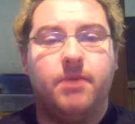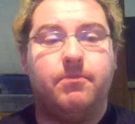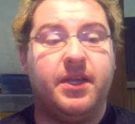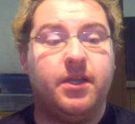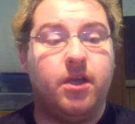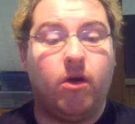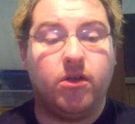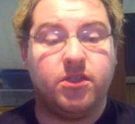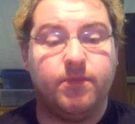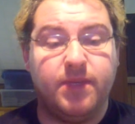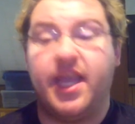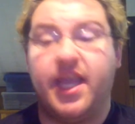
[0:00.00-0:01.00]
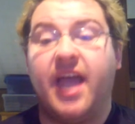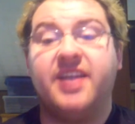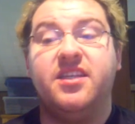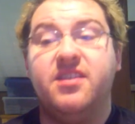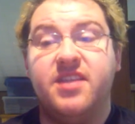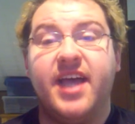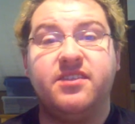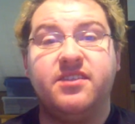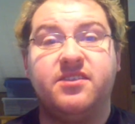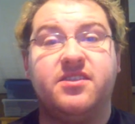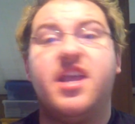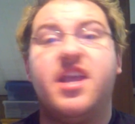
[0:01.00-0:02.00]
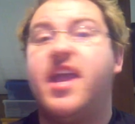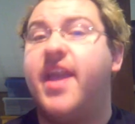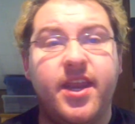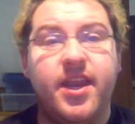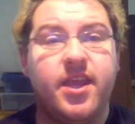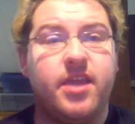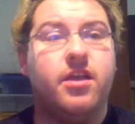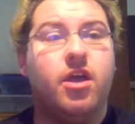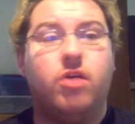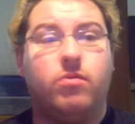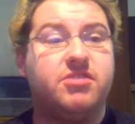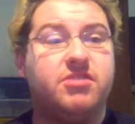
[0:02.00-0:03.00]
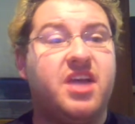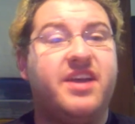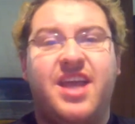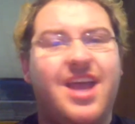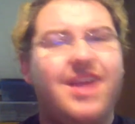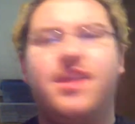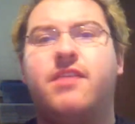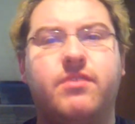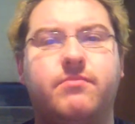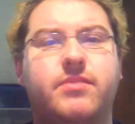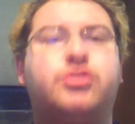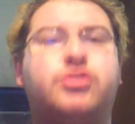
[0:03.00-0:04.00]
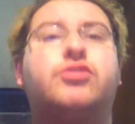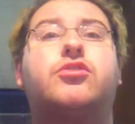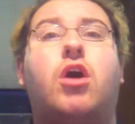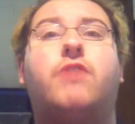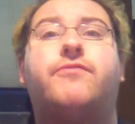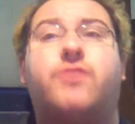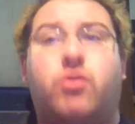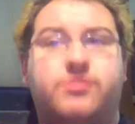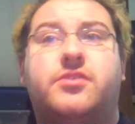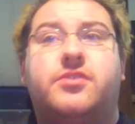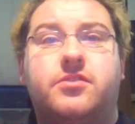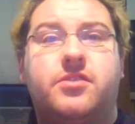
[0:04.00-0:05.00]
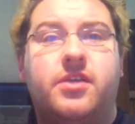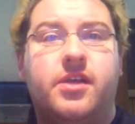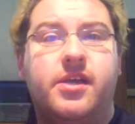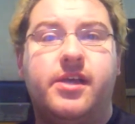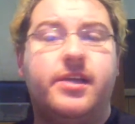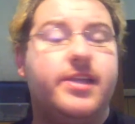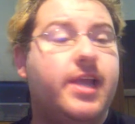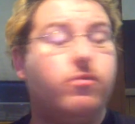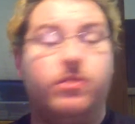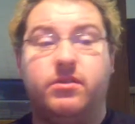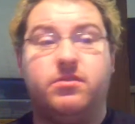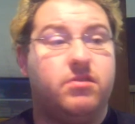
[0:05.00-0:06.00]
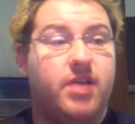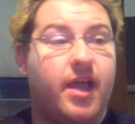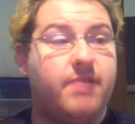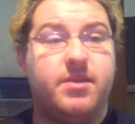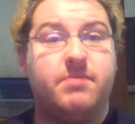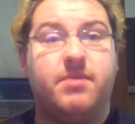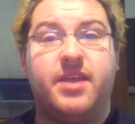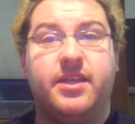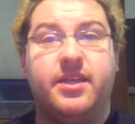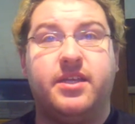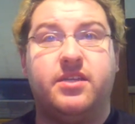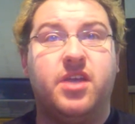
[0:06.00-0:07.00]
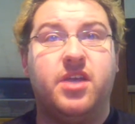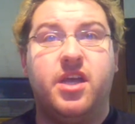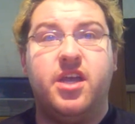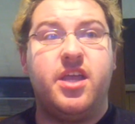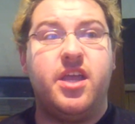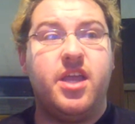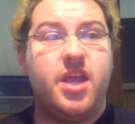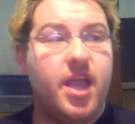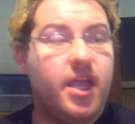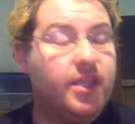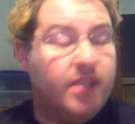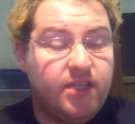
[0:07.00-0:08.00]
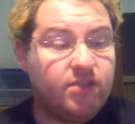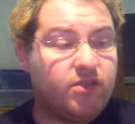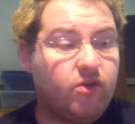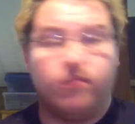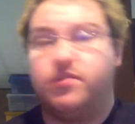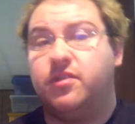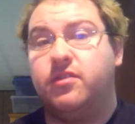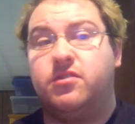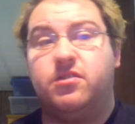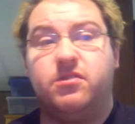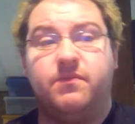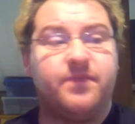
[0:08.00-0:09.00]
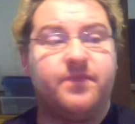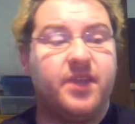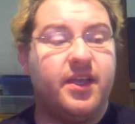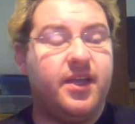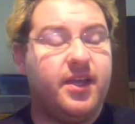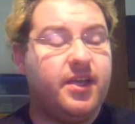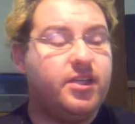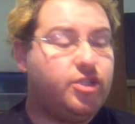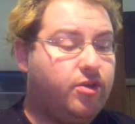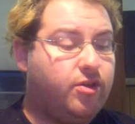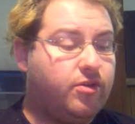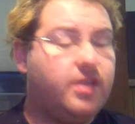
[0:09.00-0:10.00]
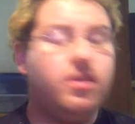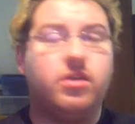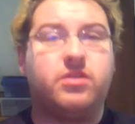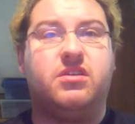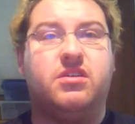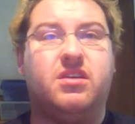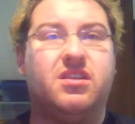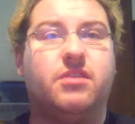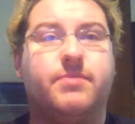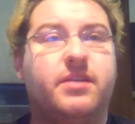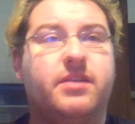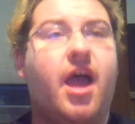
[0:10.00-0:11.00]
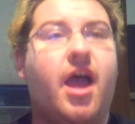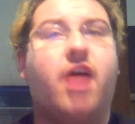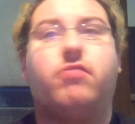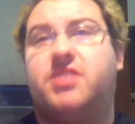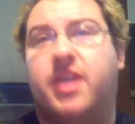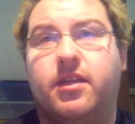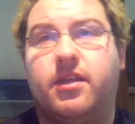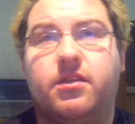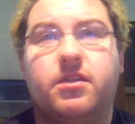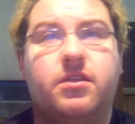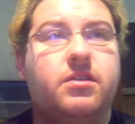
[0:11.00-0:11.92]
But ultimately, I did not see any while I was on any of the miniature golf courses. Now, what I mean by that is, these courses, sure, they look a little bit outdated.